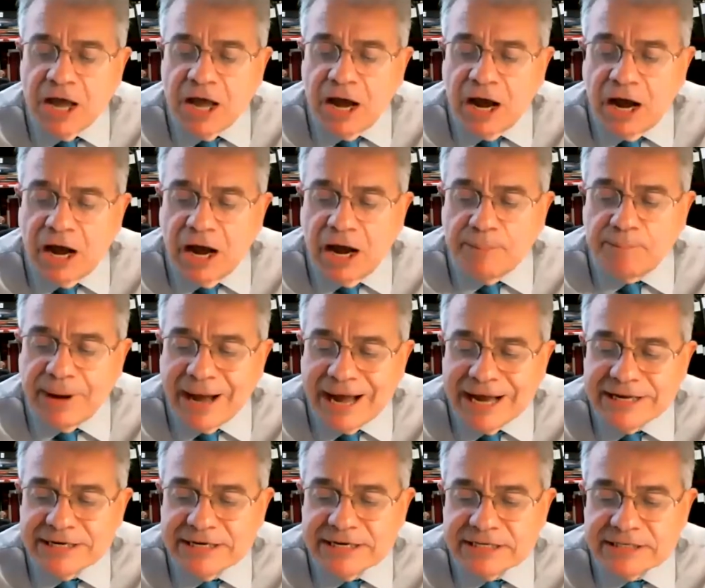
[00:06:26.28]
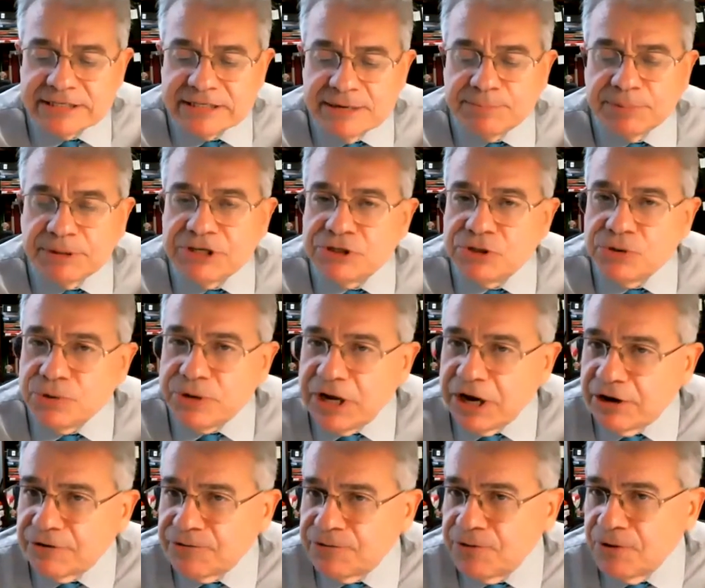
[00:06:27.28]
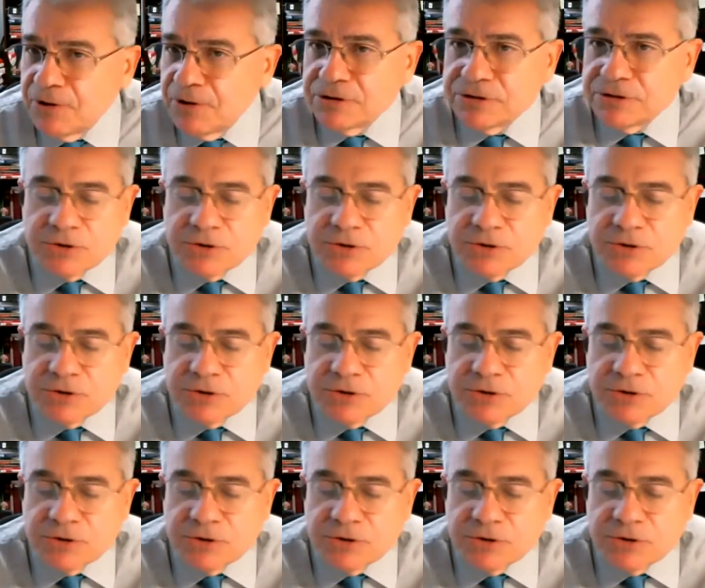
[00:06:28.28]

uh, Biden is simply too careful,